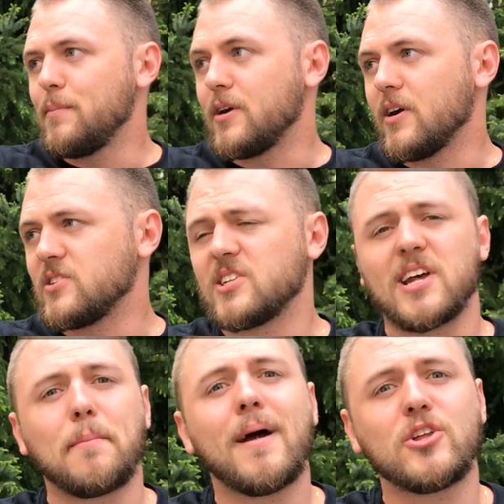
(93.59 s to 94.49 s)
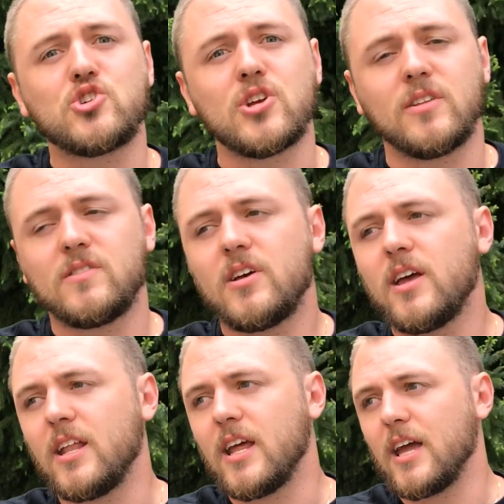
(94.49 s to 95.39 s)
Because as I mentioned
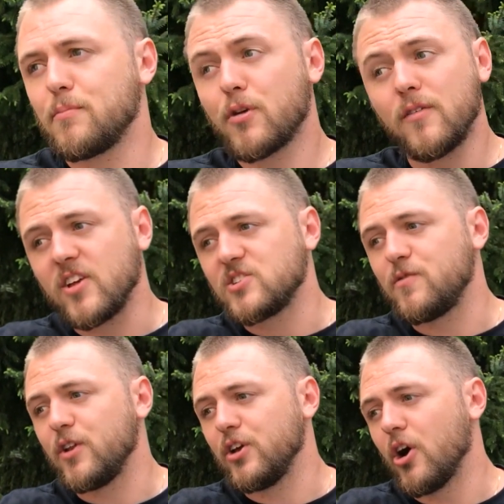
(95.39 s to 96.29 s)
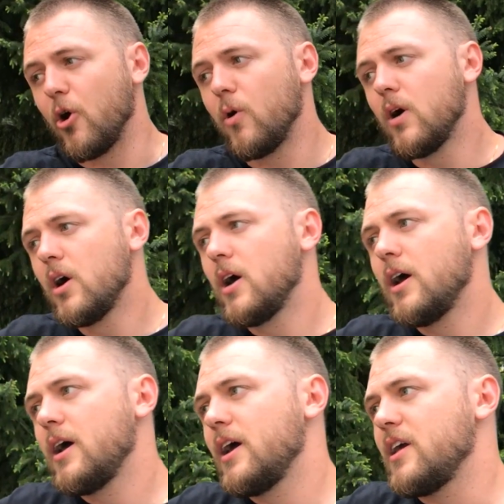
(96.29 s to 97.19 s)
in a previous video,
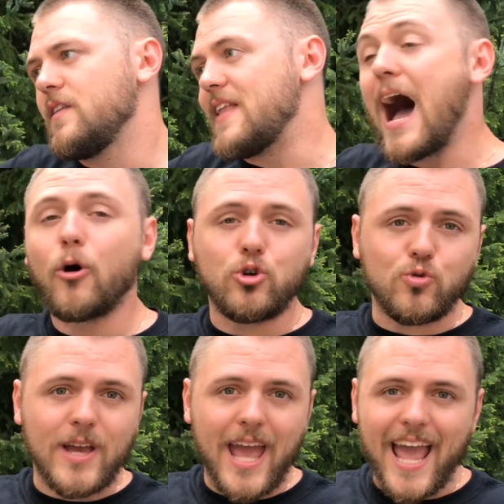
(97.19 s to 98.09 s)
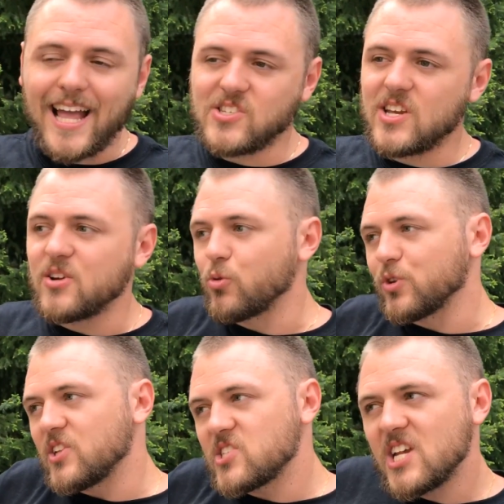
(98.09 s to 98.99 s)
now you can't
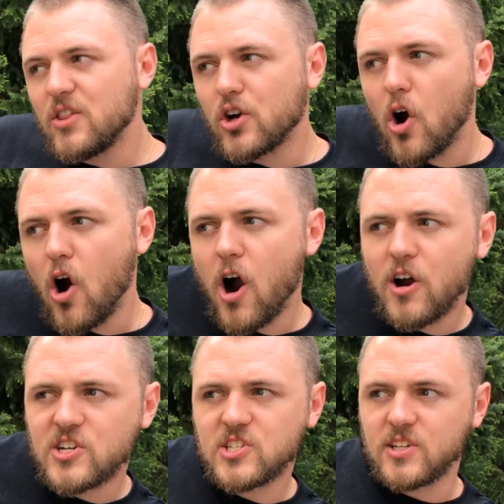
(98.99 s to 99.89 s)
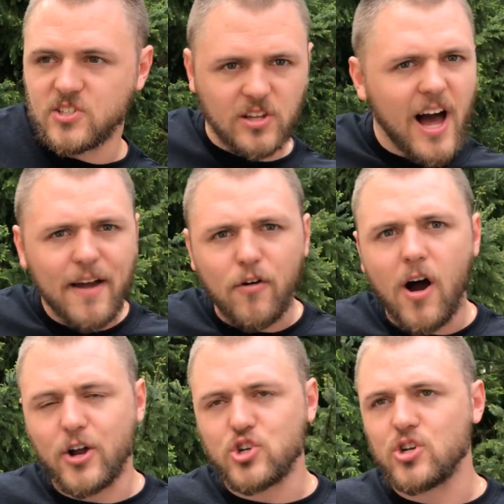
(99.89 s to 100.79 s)
really see the cars. It's a live
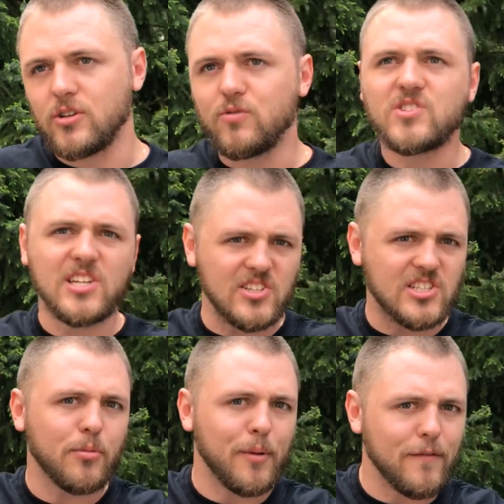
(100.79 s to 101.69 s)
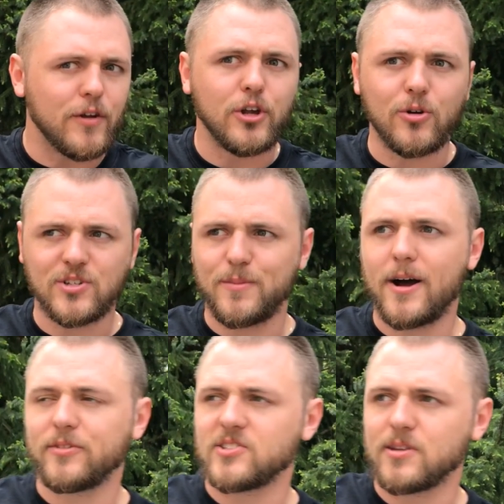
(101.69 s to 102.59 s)
auction. You've seen some of my videos
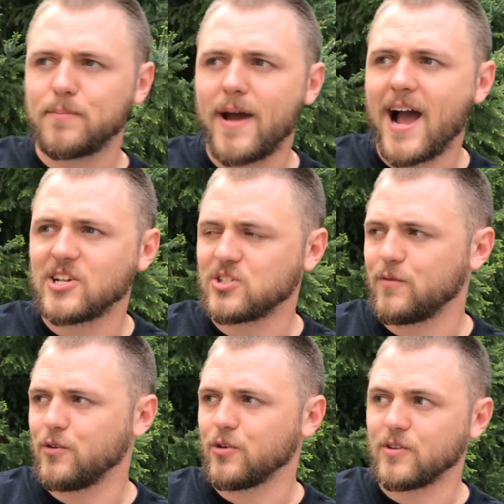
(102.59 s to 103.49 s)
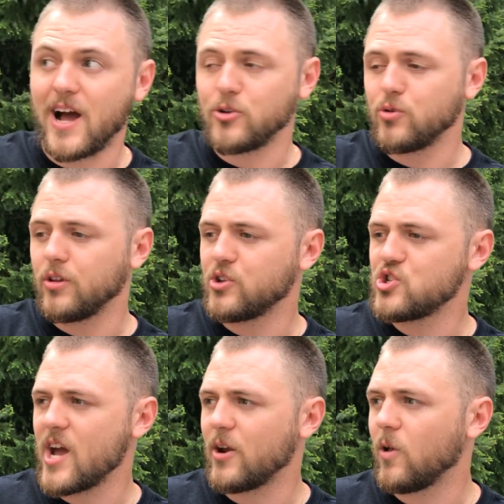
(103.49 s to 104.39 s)
about this in the past if you're not new to the
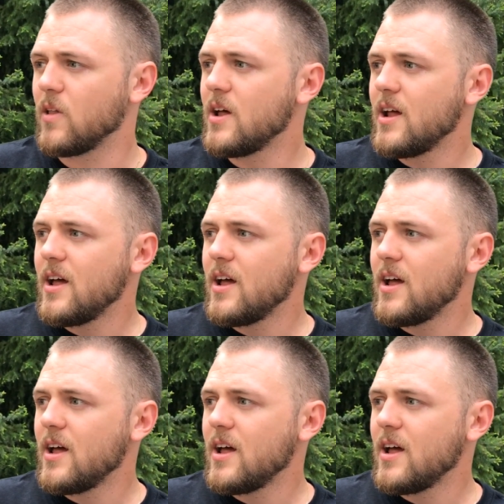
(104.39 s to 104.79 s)
channel.